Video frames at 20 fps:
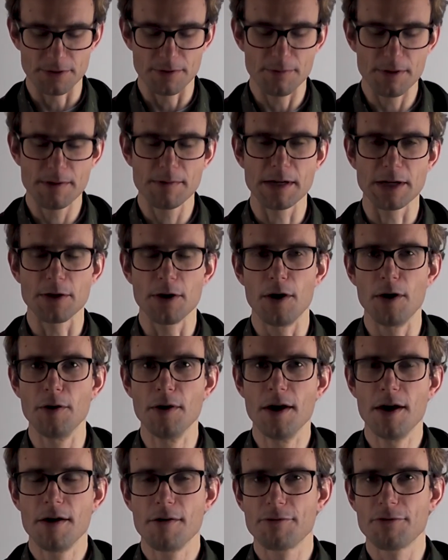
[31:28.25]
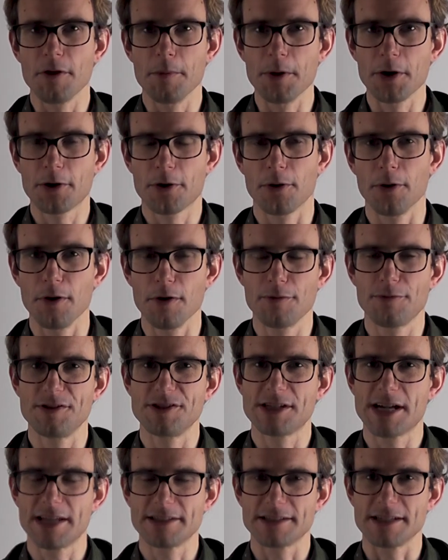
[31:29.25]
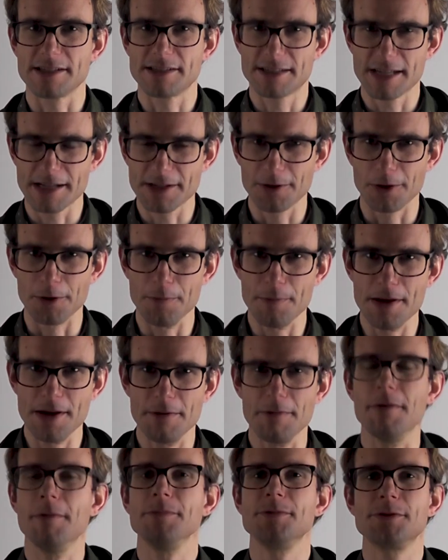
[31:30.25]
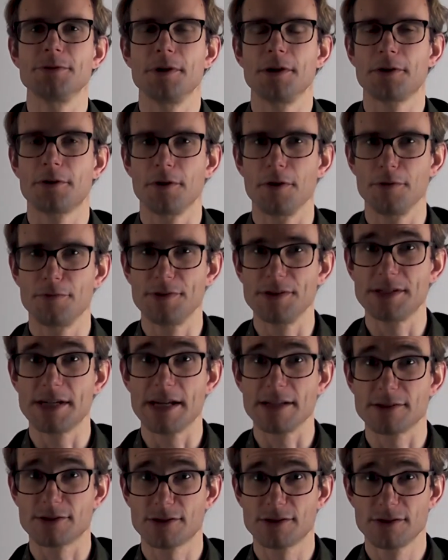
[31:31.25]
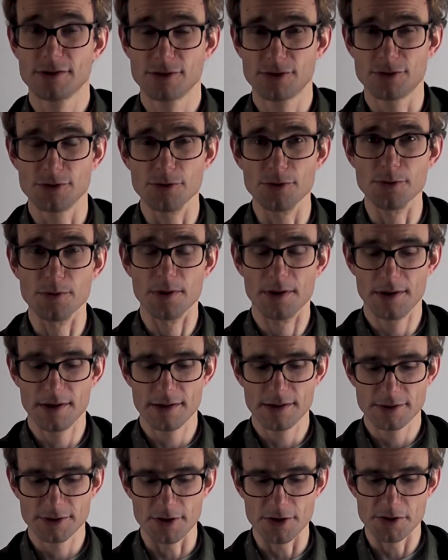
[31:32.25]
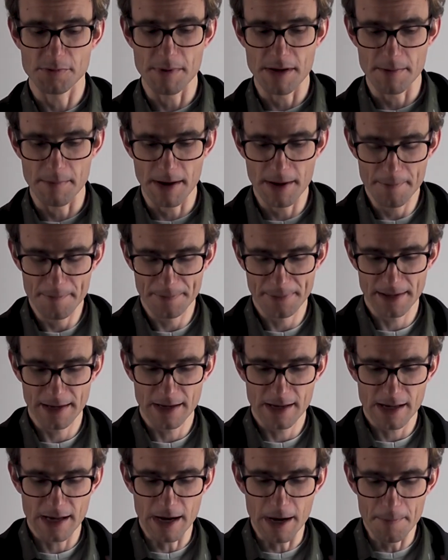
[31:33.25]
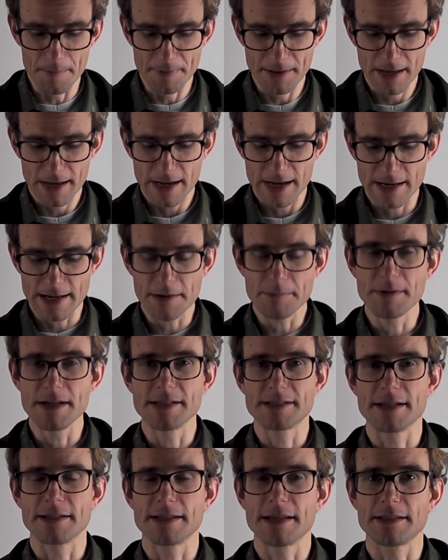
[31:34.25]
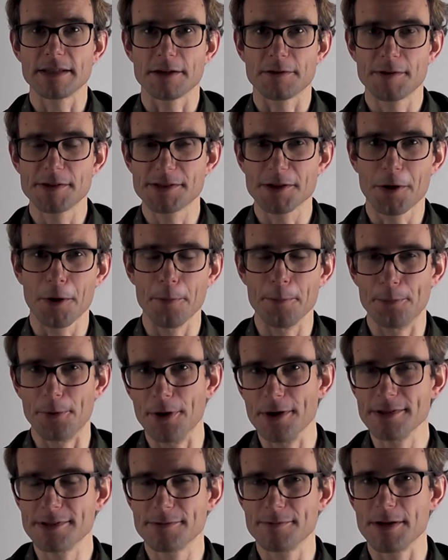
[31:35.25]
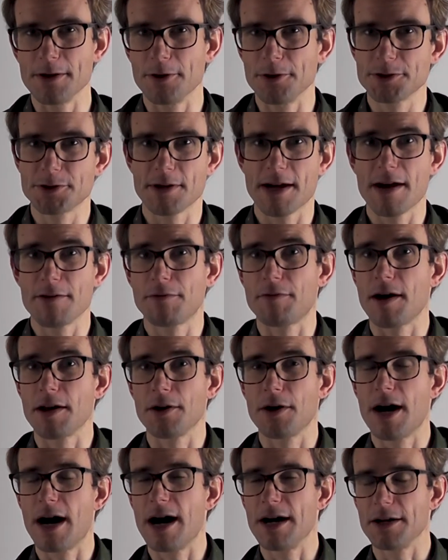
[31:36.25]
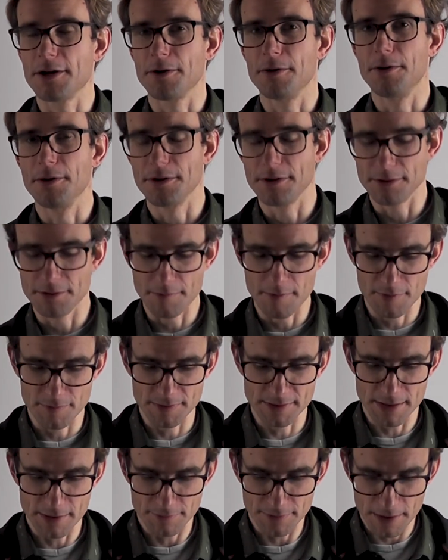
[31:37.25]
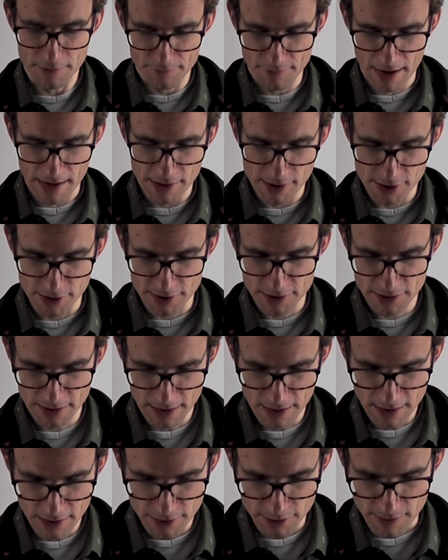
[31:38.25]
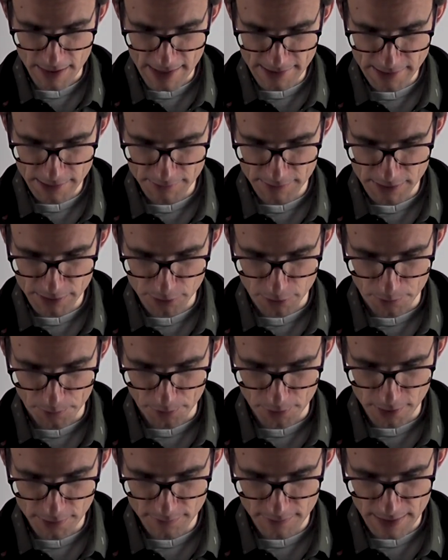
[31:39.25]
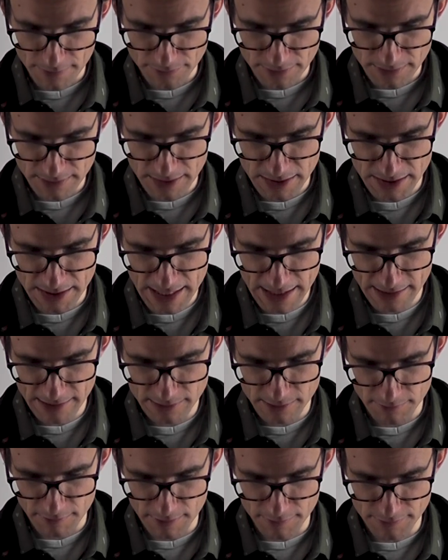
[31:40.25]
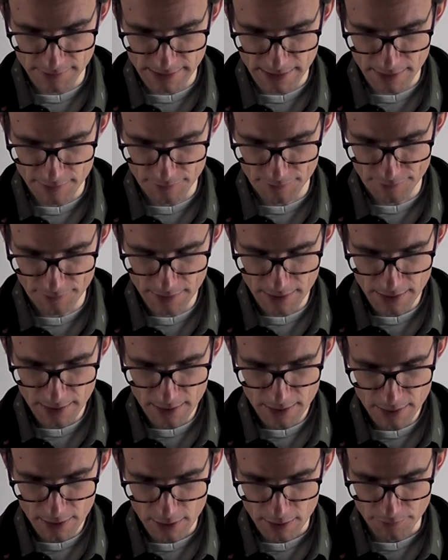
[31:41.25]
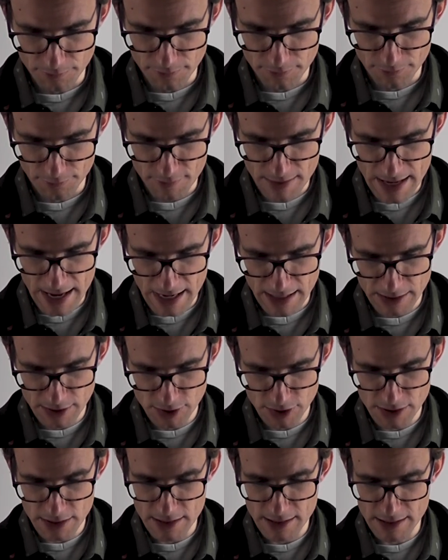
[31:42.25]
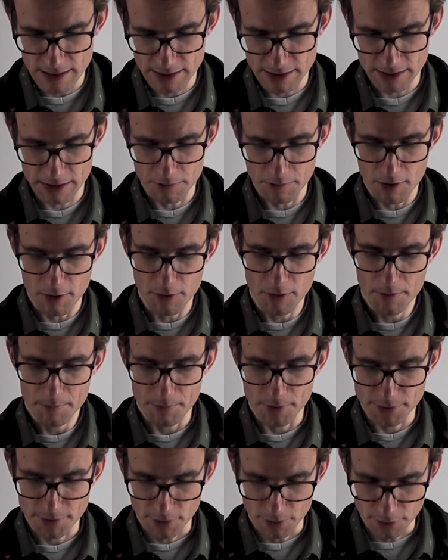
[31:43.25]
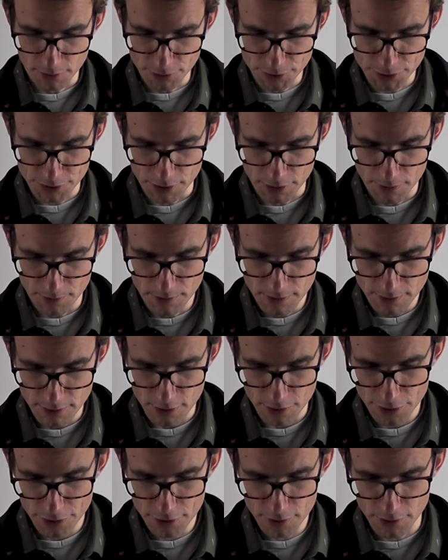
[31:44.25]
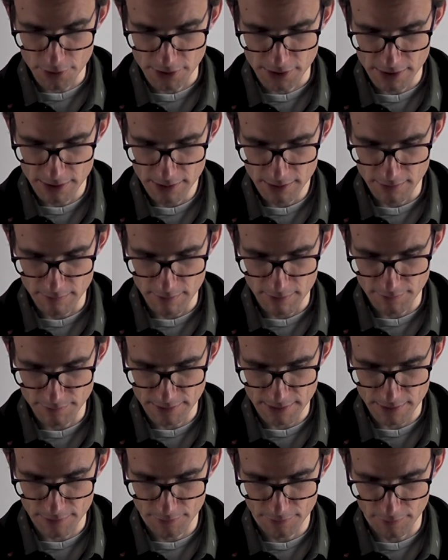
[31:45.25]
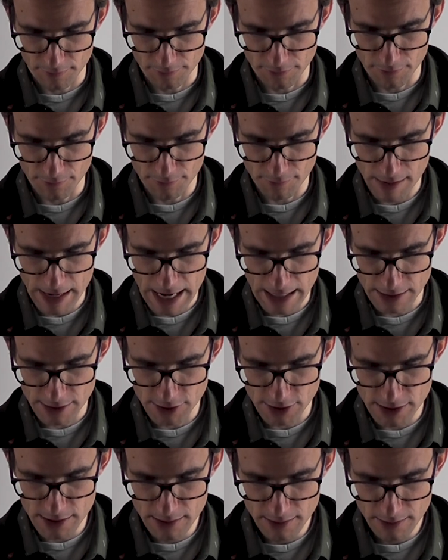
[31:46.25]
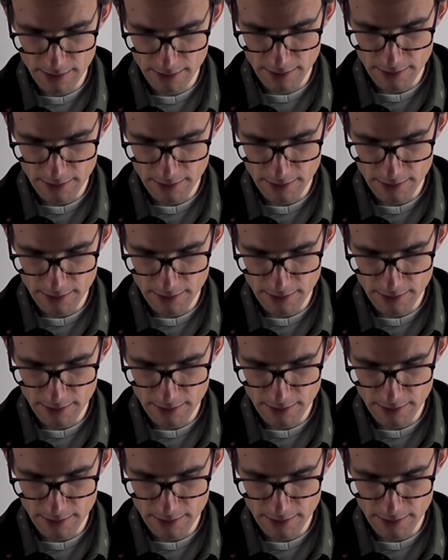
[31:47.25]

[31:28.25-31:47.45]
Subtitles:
where we go from a curve which has a single minimum to a curve which has 2 such minima. And that means that at the critical point, we also have 1 higher order derivative that vanishes. So at the critical point, we have that the second derivative of the free energy is 0, but also the third derivative of the free energy.